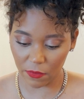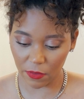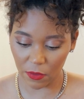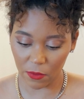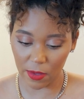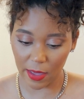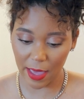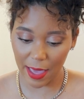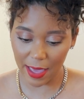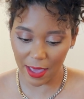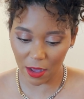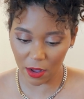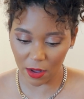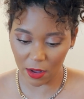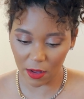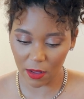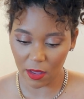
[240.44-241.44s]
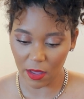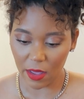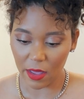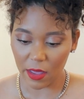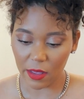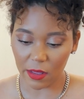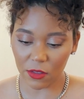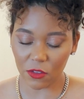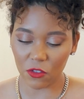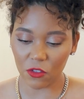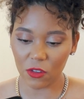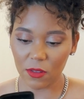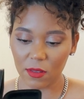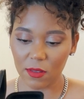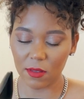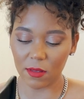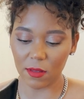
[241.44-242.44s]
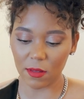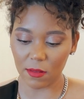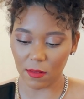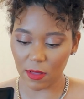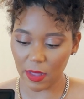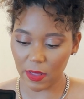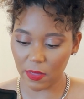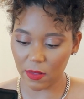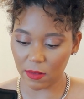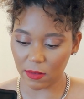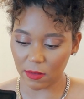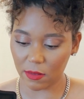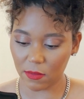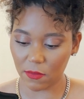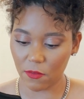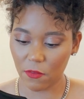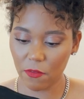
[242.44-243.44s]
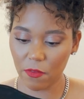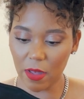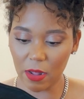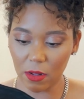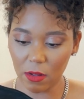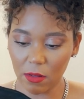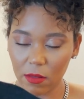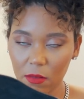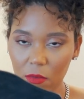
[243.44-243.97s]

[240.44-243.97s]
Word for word: you care, is just like this felt